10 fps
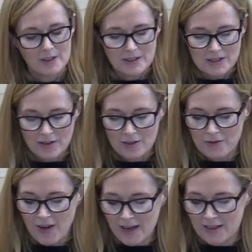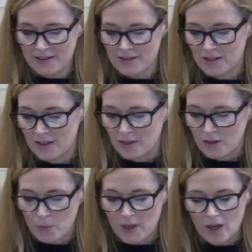It's in the valleys
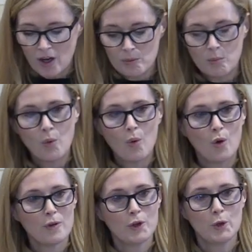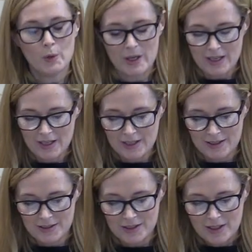that we learn more of who He
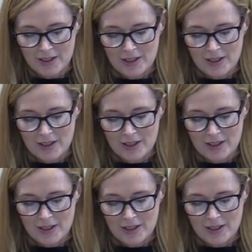is